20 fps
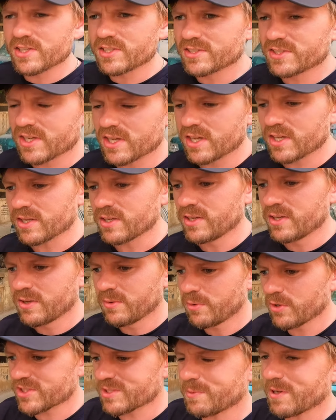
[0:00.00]
it just
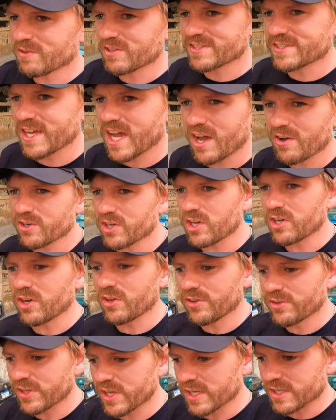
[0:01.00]
puts a bit of a sour note
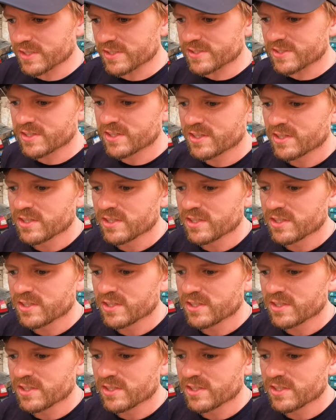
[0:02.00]
on things.